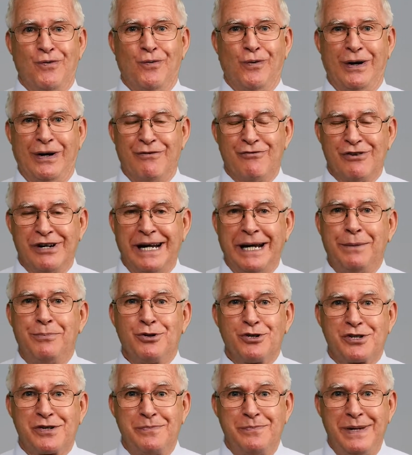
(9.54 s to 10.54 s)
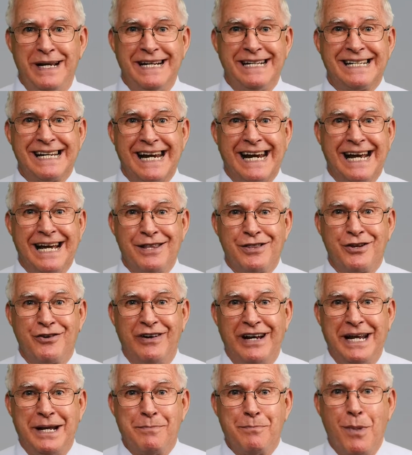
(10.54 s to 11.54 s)
we were able to meet
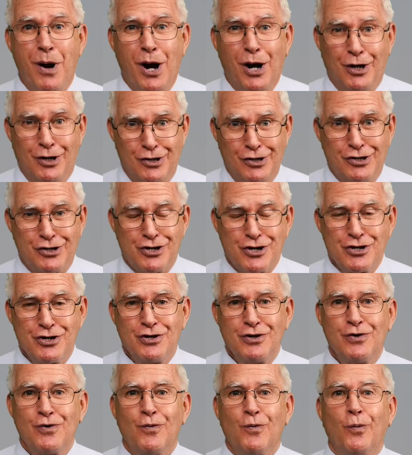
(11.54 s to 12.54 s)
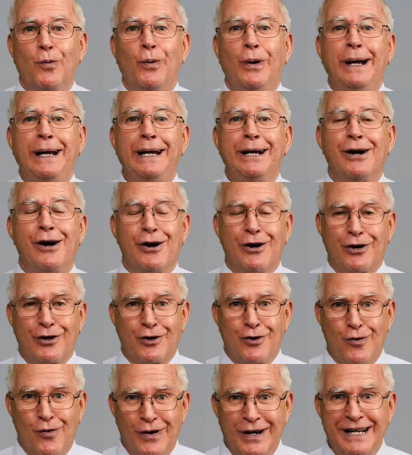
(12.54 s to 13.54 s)
together in March, we are
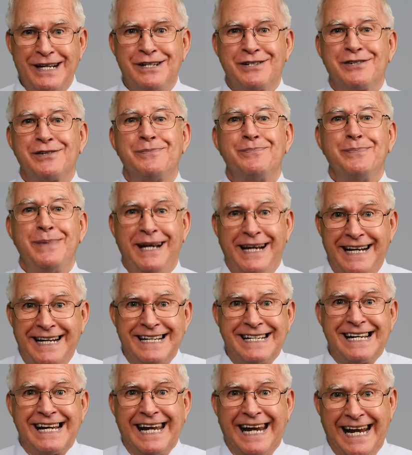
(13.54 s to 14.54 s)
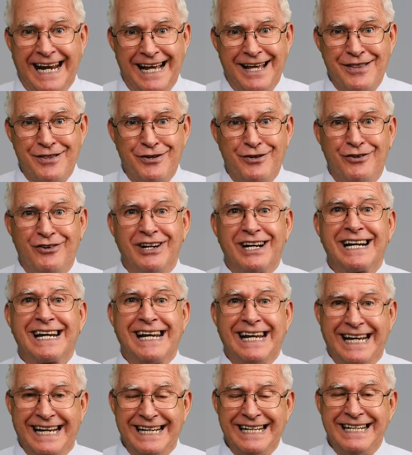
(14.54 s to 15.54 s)
going to meet together
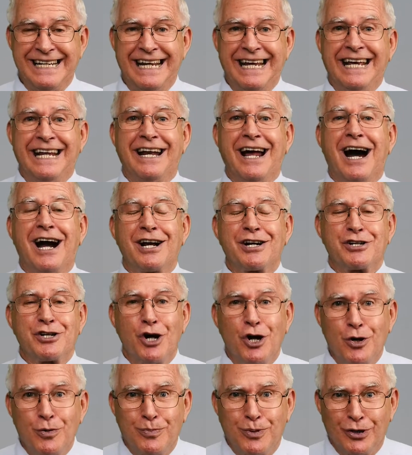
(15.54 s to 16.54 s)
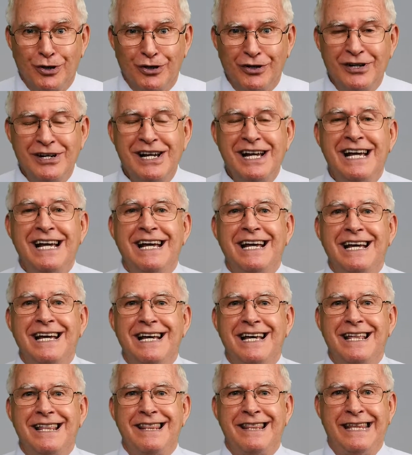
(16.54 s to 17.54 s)
again in October
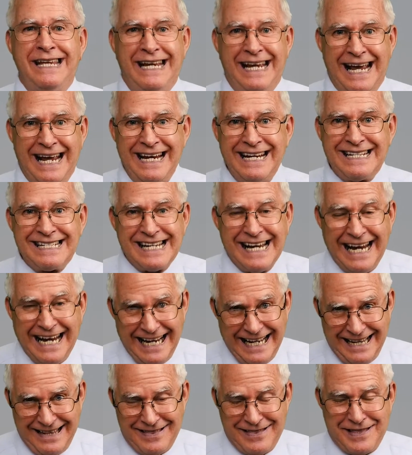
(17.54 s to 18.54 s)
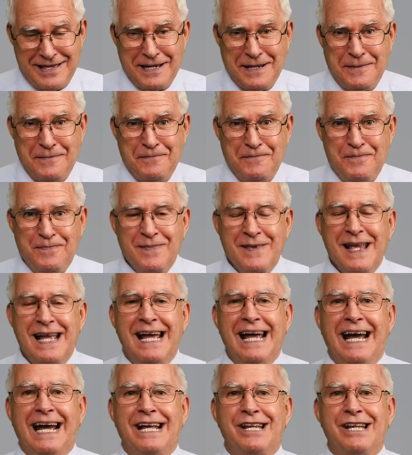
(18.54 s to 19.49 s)
the 18th.